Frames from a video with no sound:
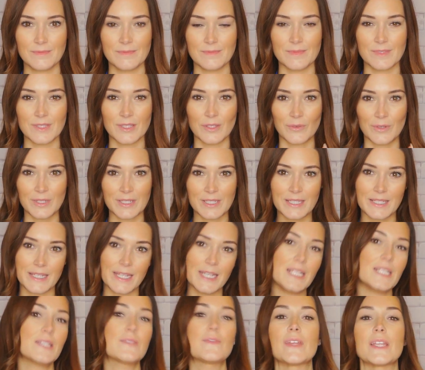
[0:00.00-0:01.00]
So in
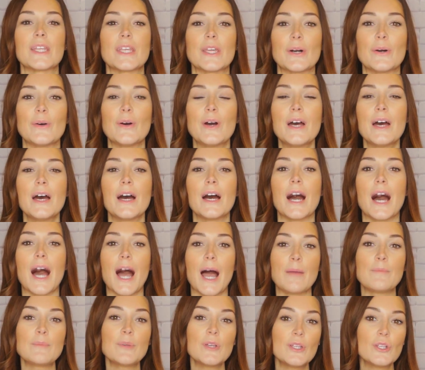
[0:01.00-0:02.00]
today's video,
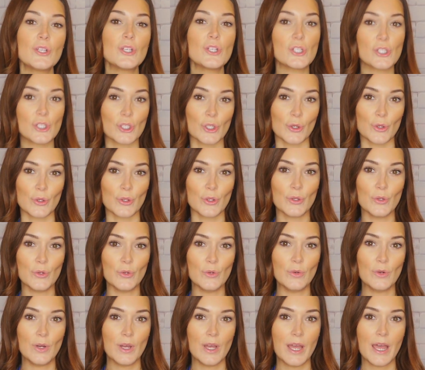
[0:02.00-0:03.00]
I'm going to show
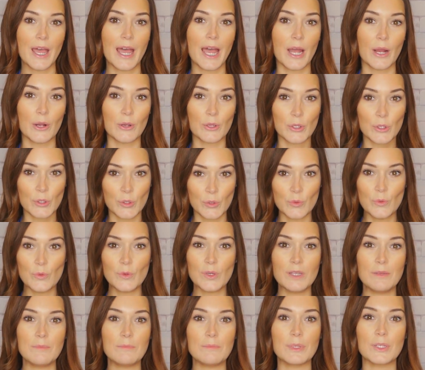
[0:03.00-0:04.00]
you how you
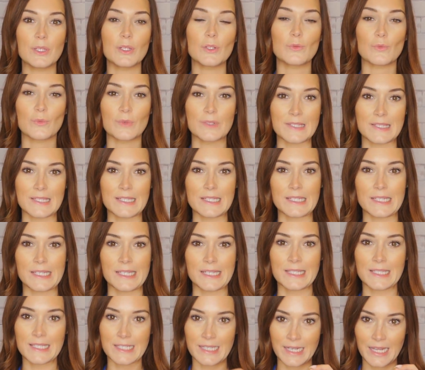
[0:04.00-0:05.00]
can build
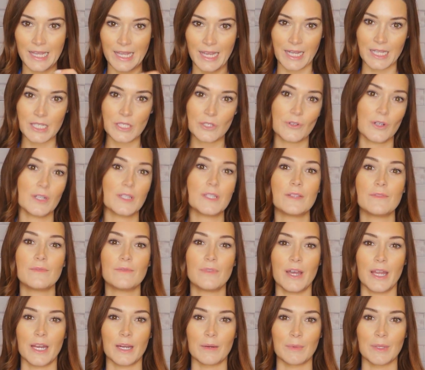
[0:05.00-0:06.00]
resilience in high-stress
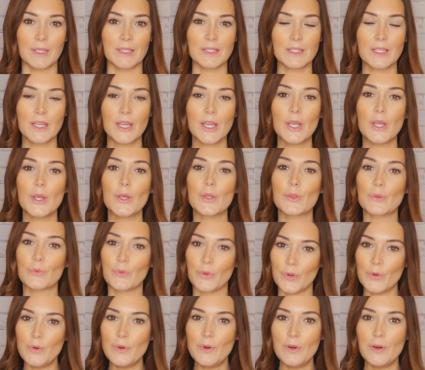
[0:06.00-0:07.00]
environments
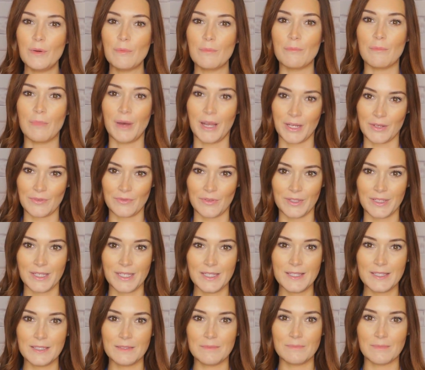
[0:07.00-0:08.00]
through
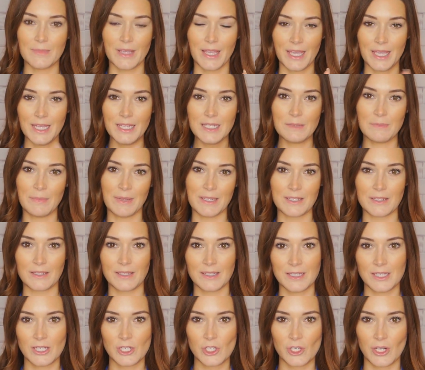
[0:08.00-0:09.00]
mindfulness and mental
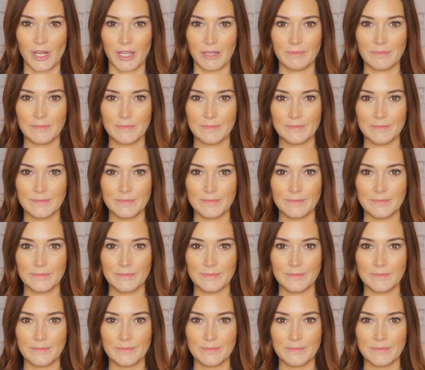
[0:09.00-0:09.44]
conditioning.